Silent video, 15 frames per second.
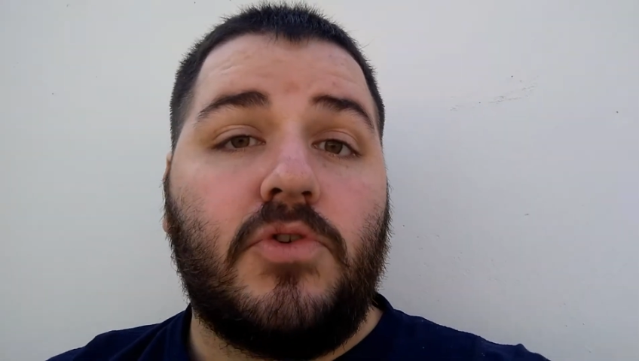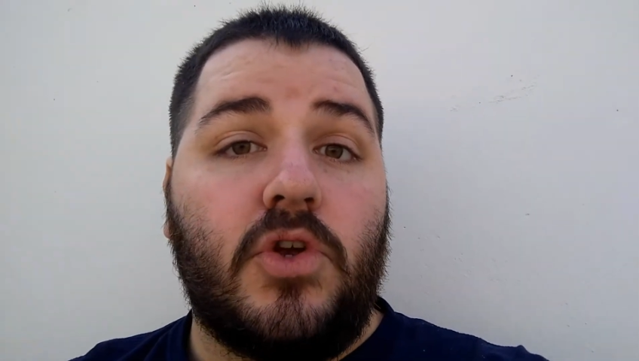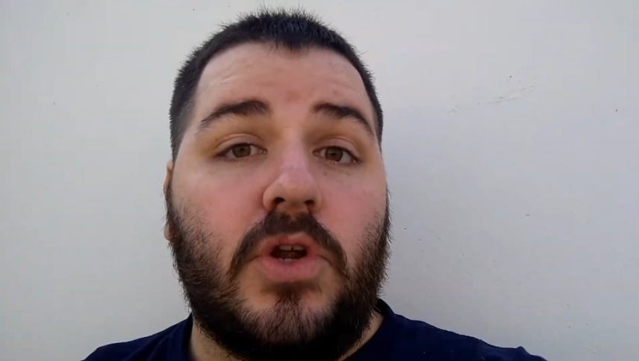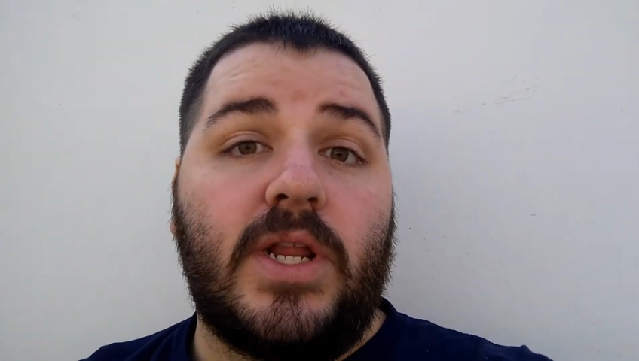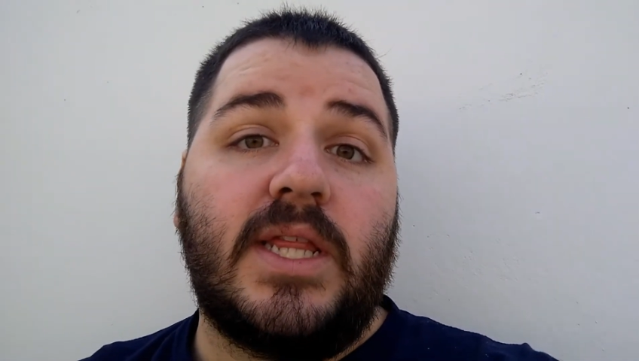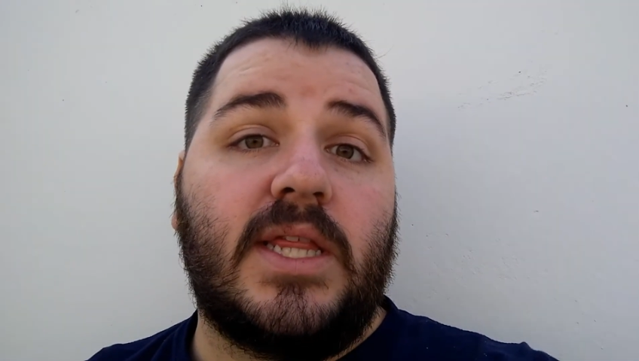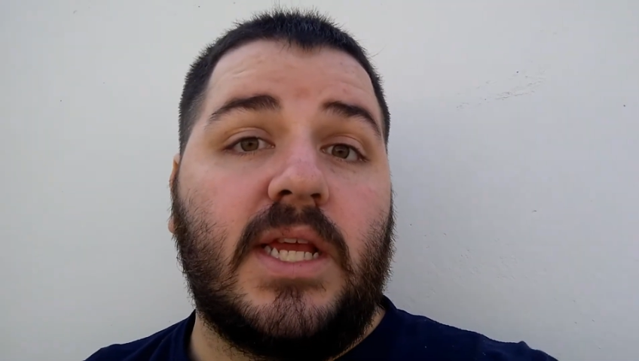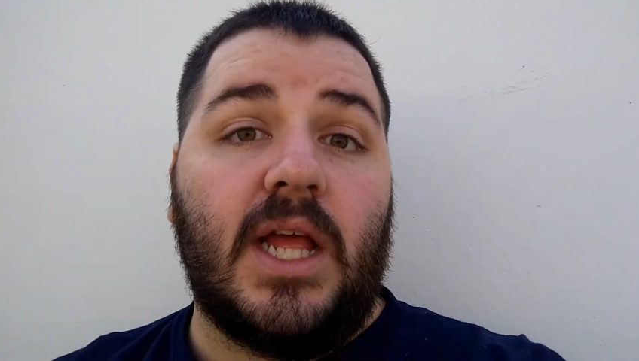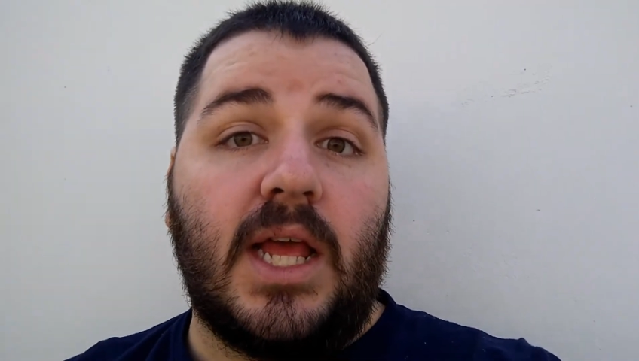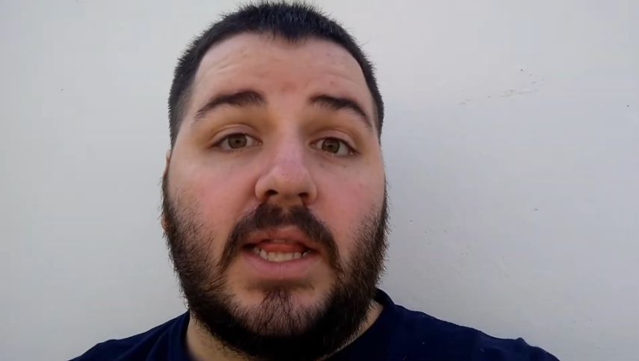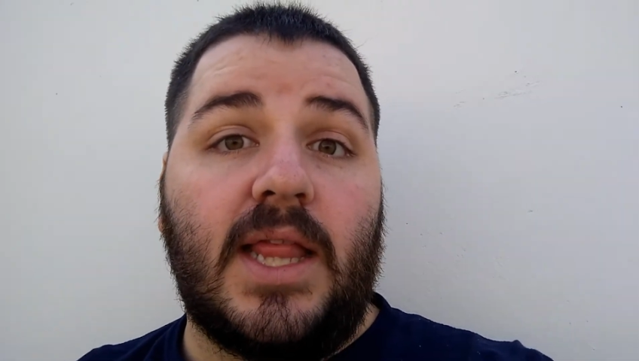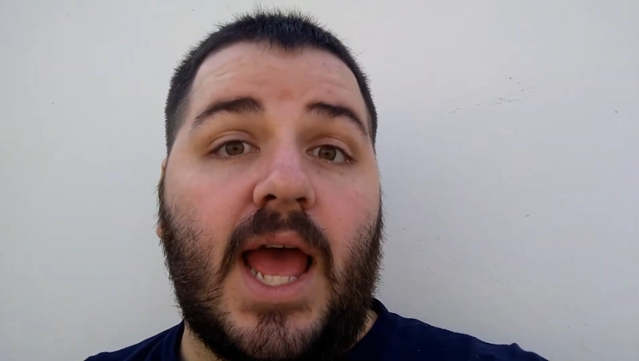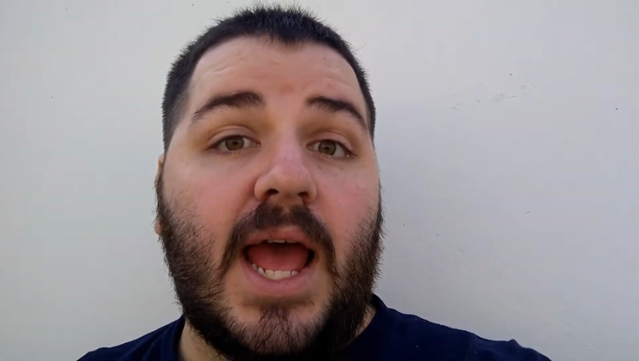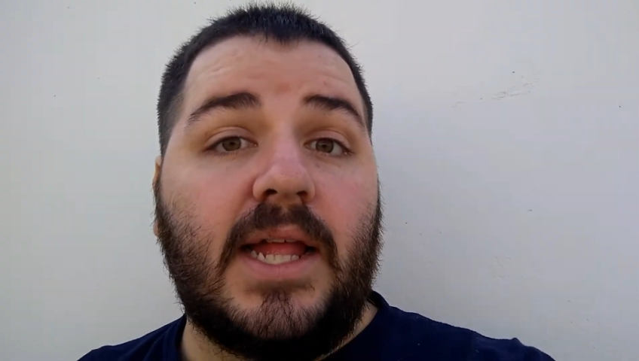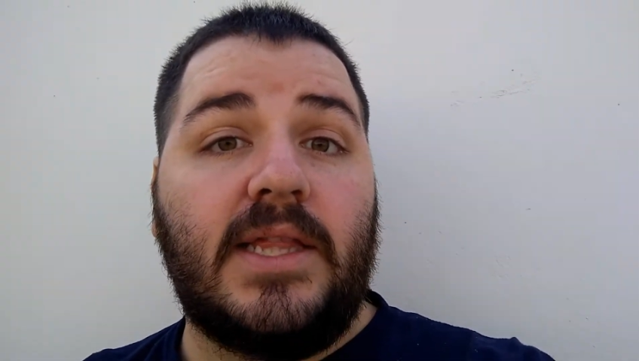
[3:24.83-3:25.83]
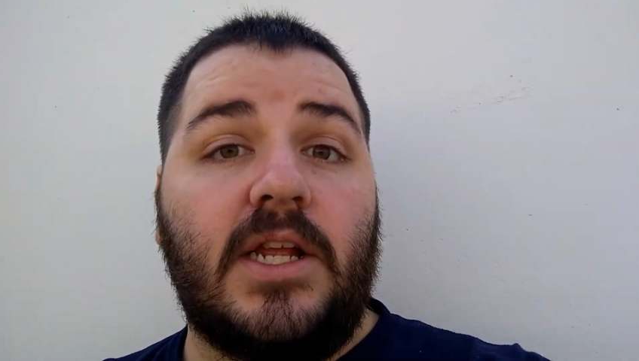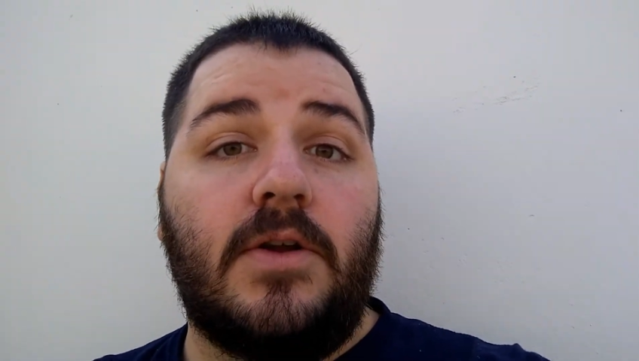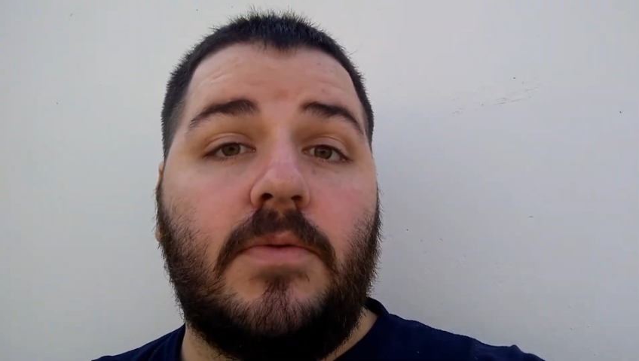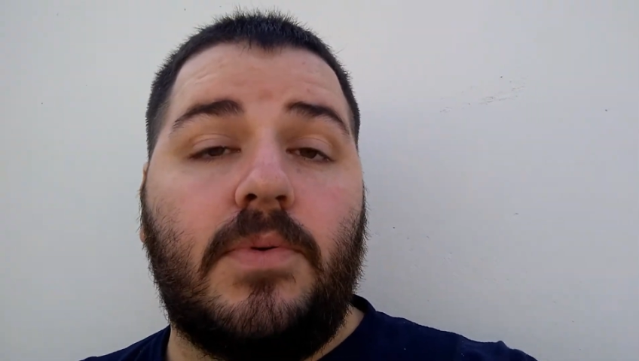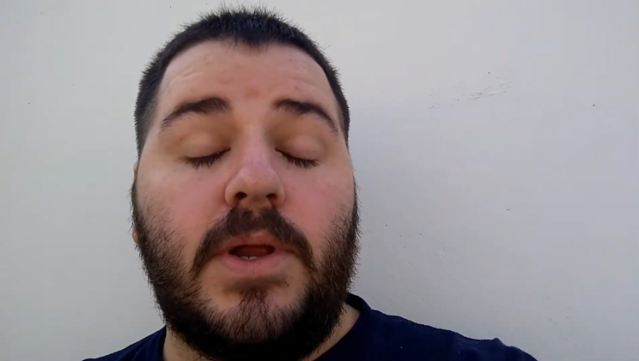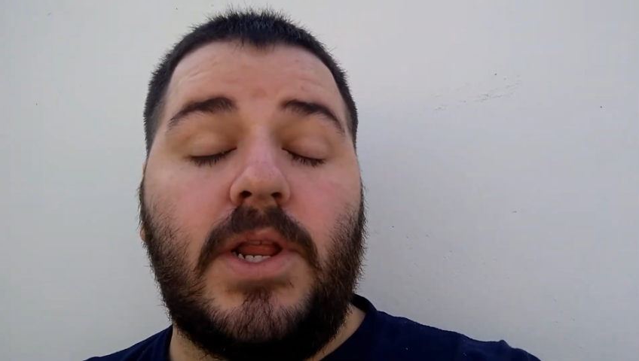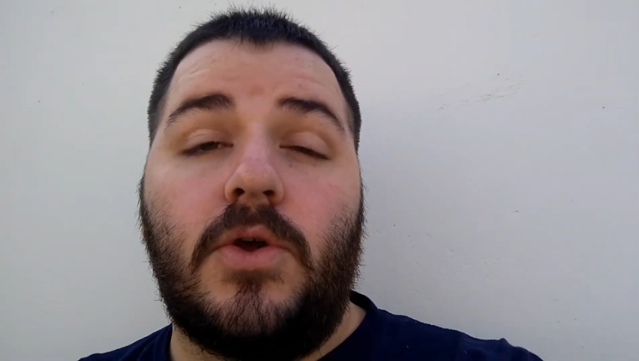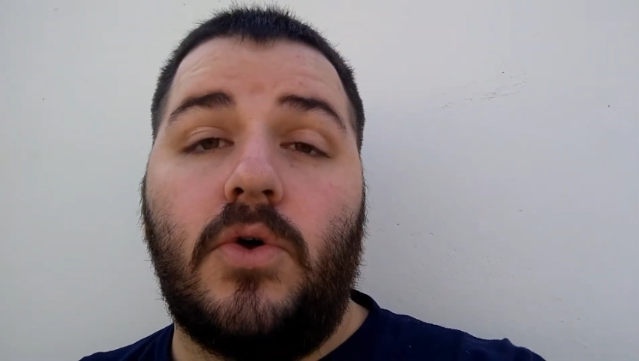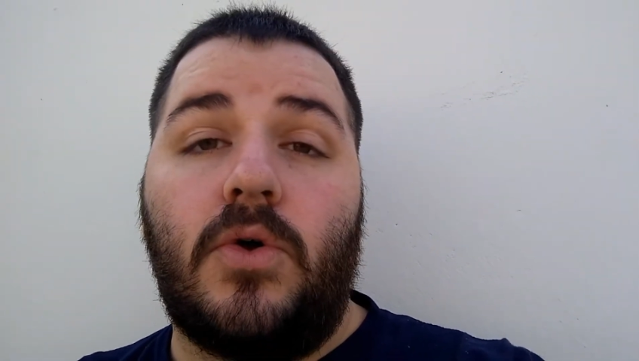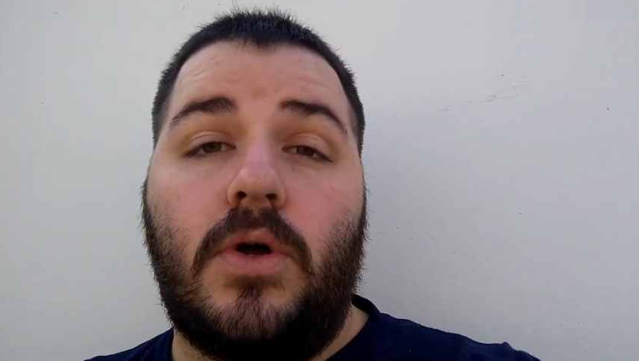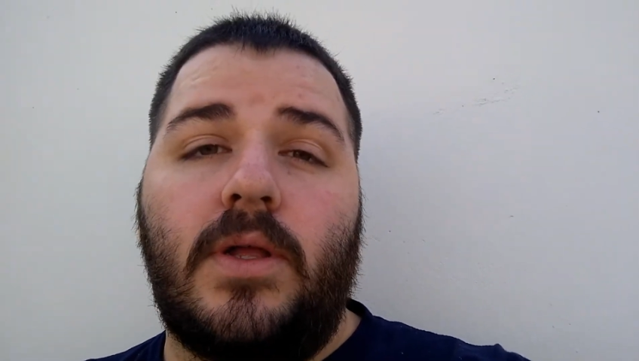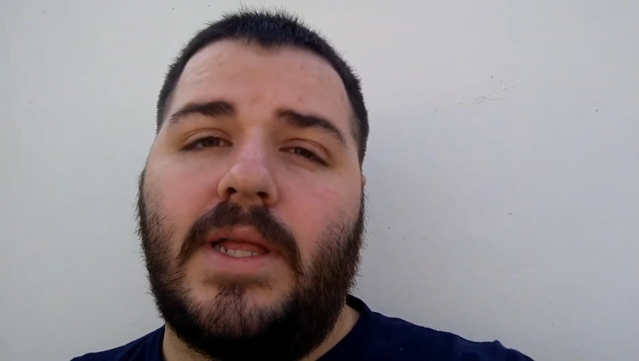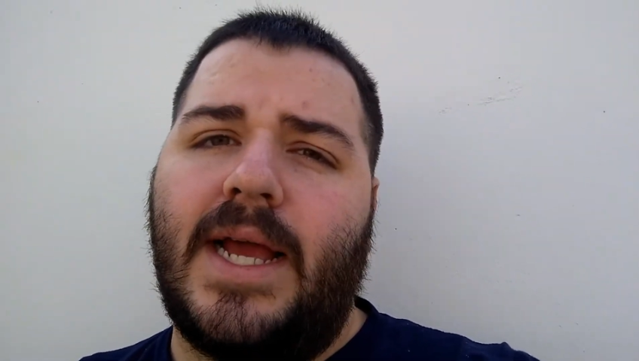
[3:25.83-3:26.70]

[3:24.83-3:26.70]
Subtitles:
or anything like that that are pretty cool,